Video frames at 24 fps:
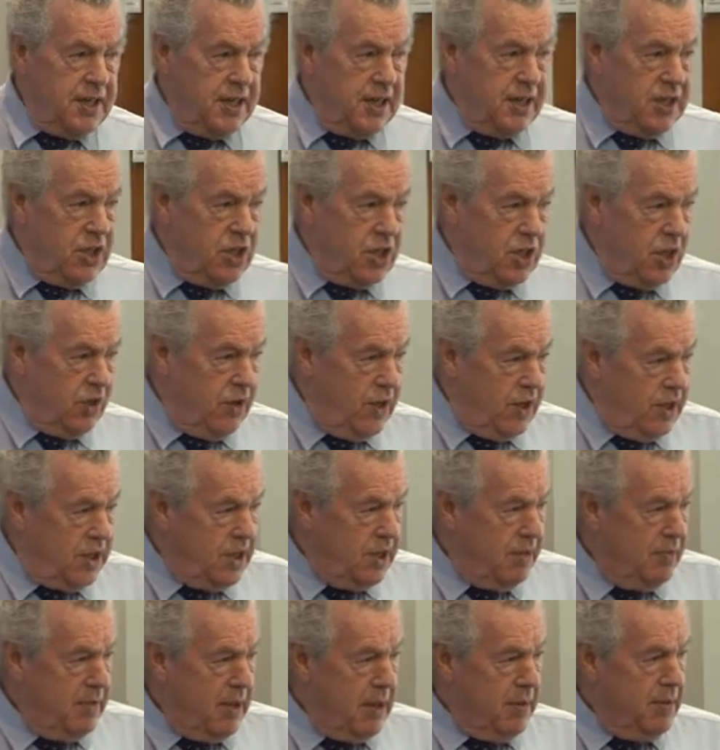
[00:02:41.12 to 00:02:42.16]
that show that
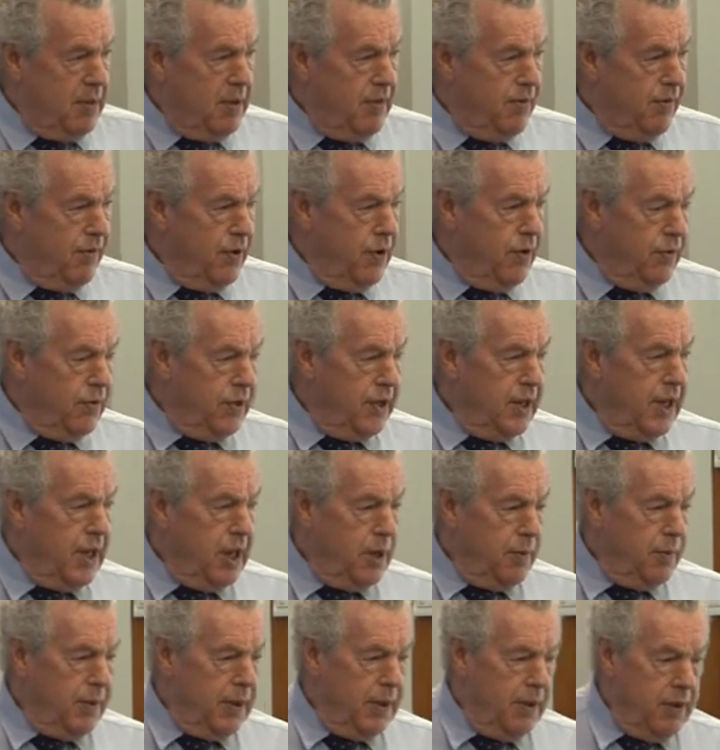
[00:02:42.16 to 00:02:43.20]
it may be involved in
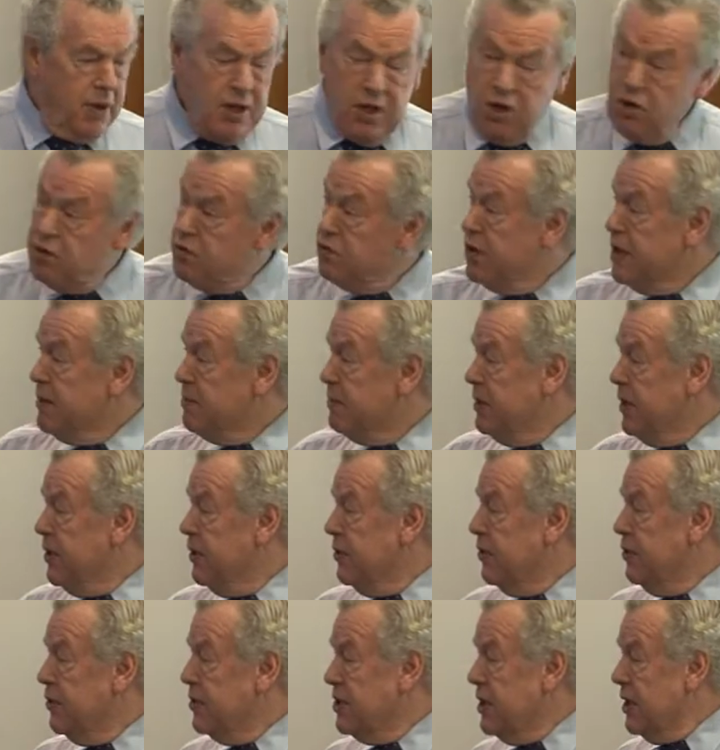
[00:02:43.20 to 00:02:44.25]
helping
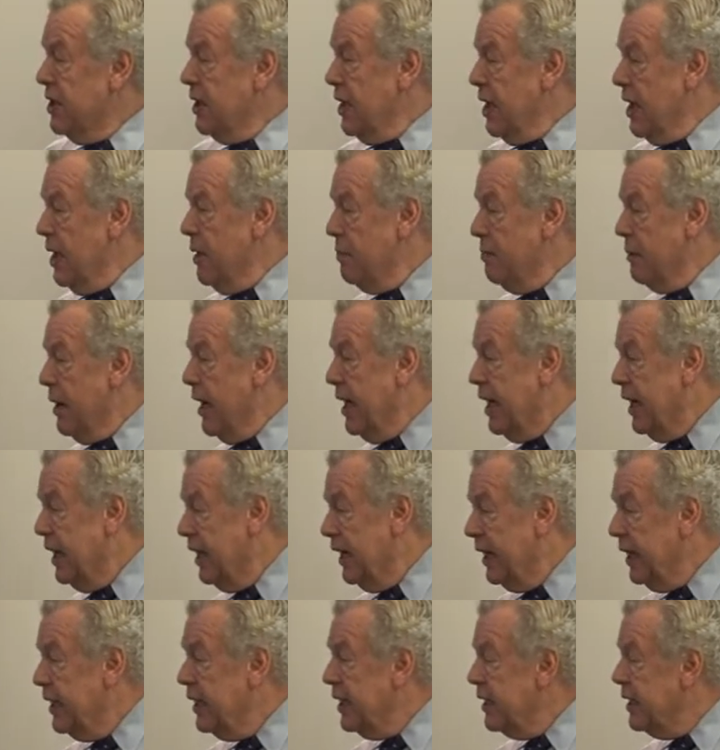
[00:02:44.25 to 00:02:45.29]
rebuild
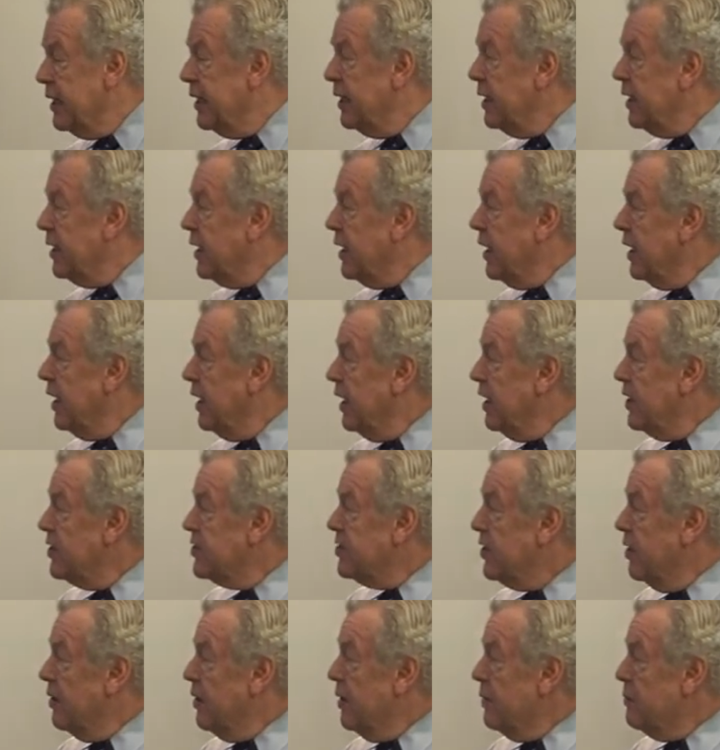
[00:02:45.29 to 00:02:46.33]
myelin.
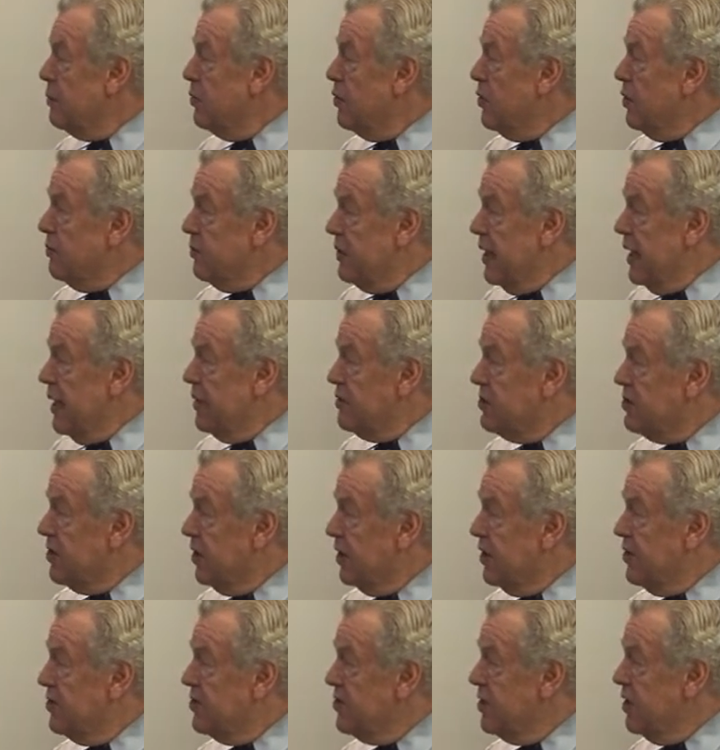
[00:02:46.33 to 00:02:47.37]
So important perhaps to
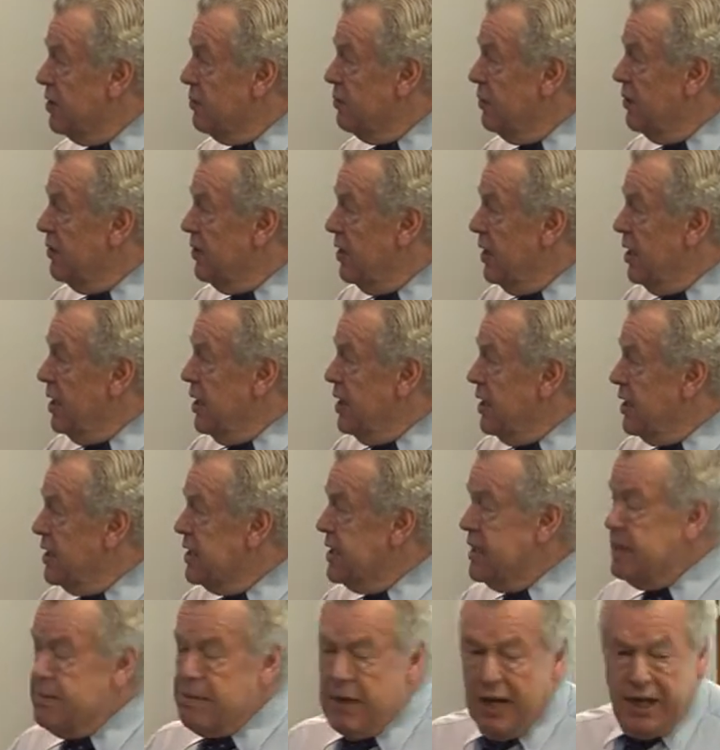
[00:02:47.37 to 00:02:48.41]
consider with
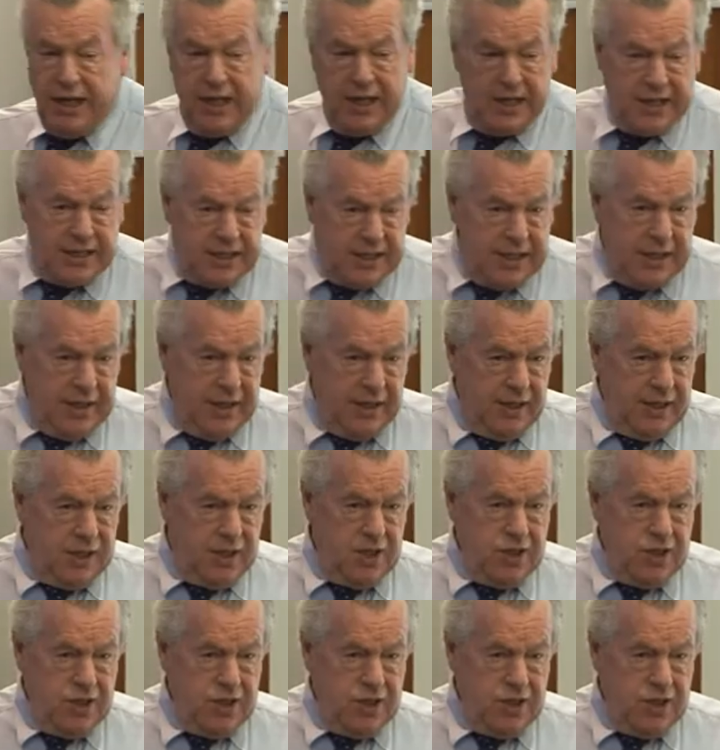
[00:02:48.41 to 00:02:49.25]
demyelinating